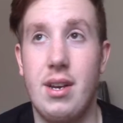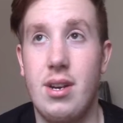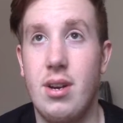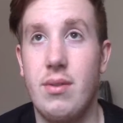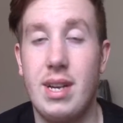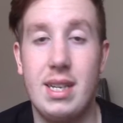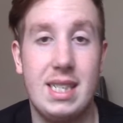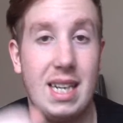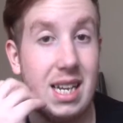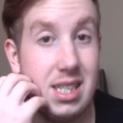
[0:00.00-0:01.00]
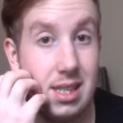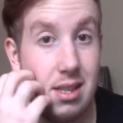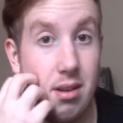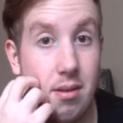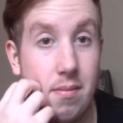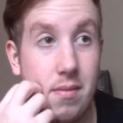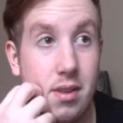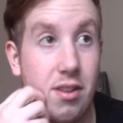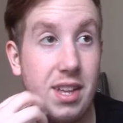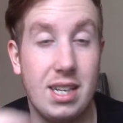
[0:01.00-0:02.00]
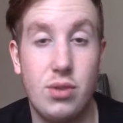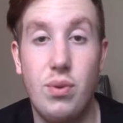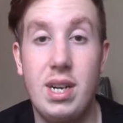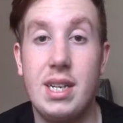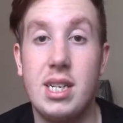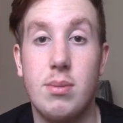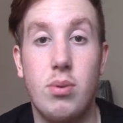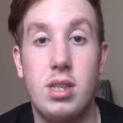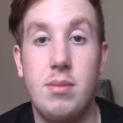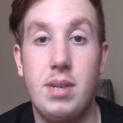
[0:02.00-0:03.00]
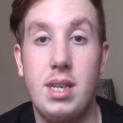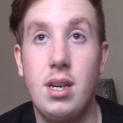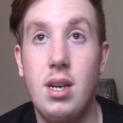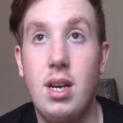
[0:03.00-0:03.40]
You know, that's the thing that's really disappointed me